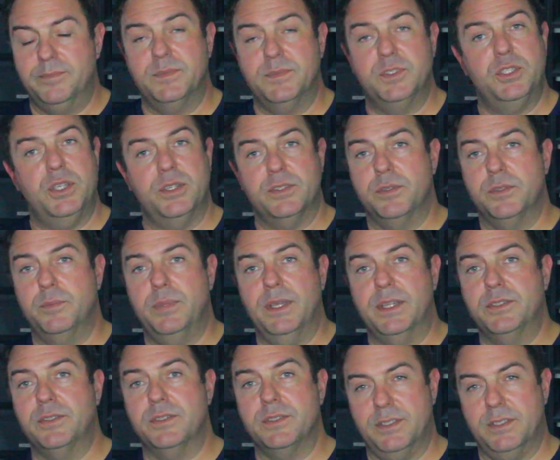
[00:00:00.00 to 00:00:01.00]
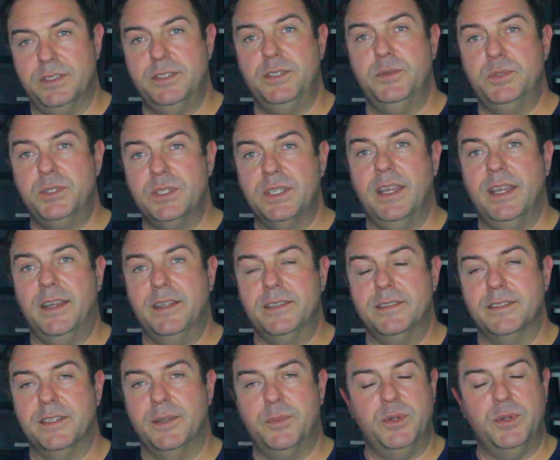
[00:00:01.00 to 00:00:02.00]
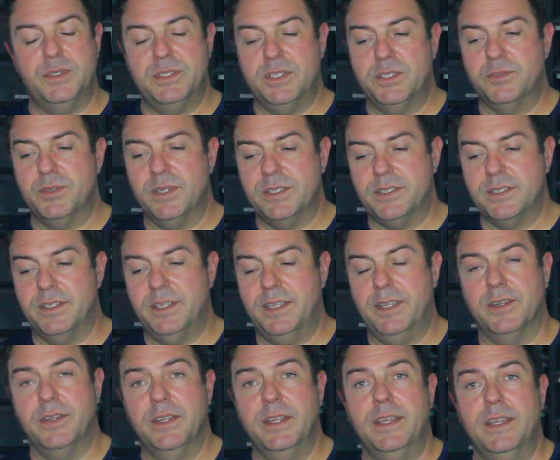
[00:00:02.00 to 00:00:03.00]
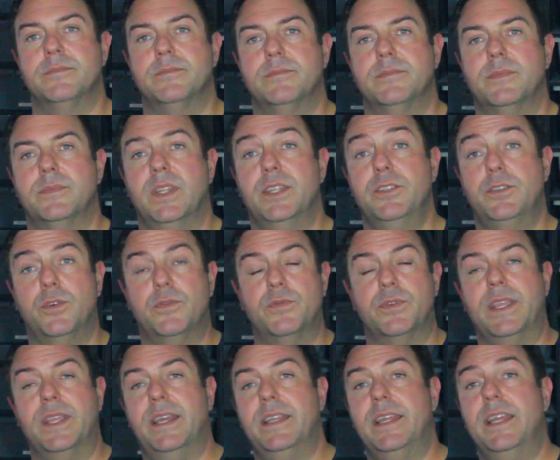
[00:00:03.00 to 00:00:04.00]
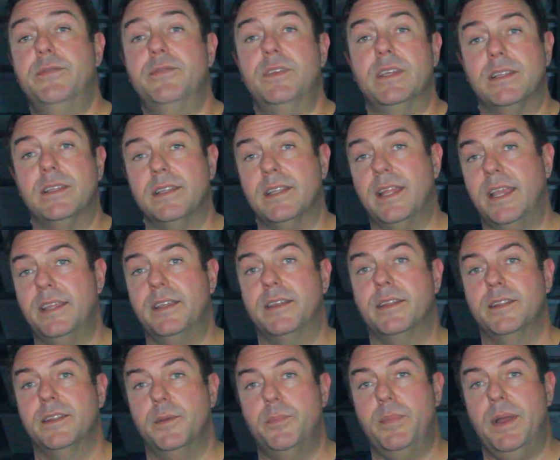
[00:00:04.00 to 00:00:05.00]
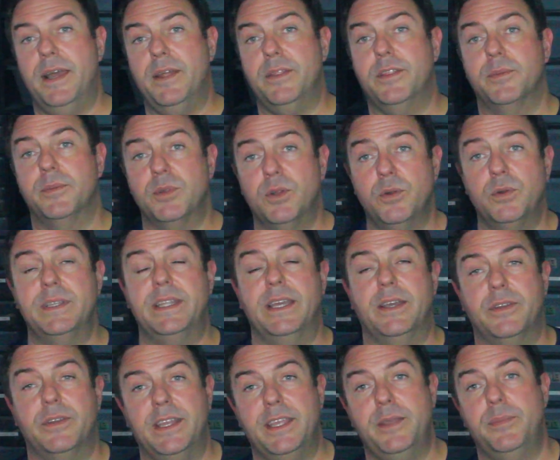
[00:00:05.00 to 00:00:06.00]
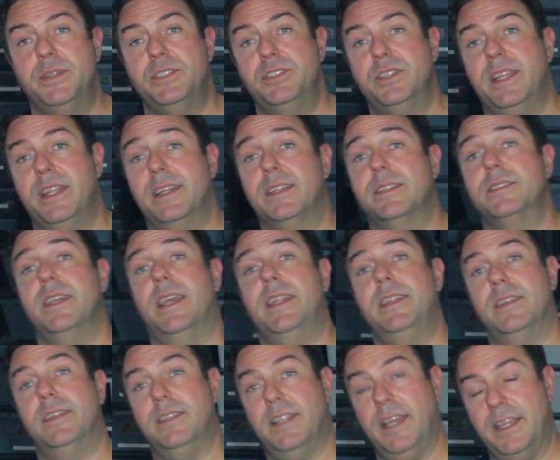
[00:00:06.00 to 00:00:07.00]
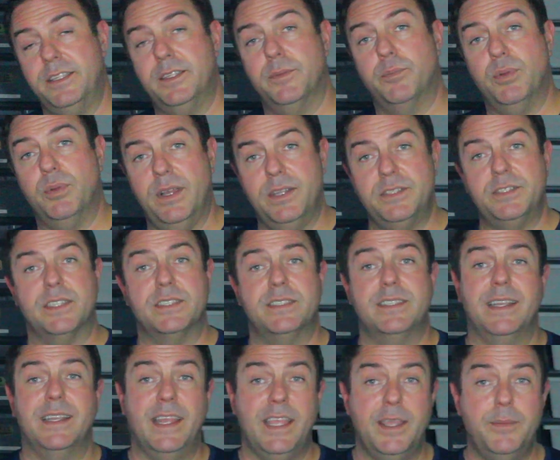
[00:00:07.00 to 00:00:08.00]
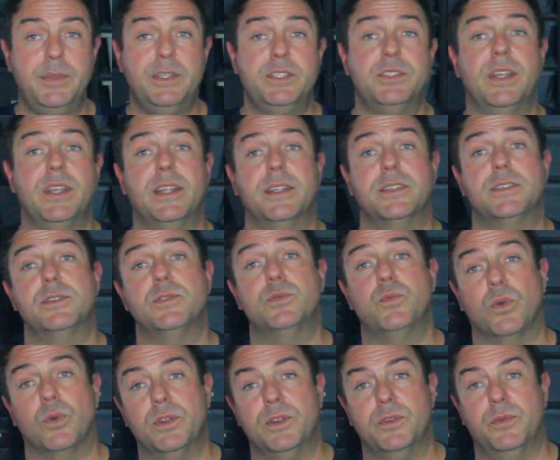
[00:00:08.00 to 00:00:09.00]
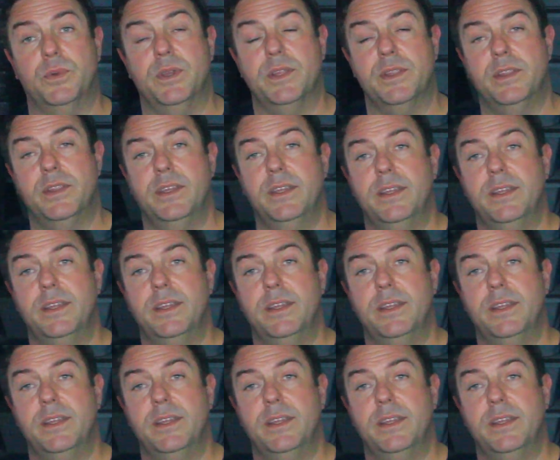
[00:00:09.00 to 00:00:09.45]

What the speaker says: Share some pictures. Let's see what you got. I'm always interested to hear. And don't forget, if you like the path I'm going down at AB Genetics and you like the projects that AB Genetics is working with,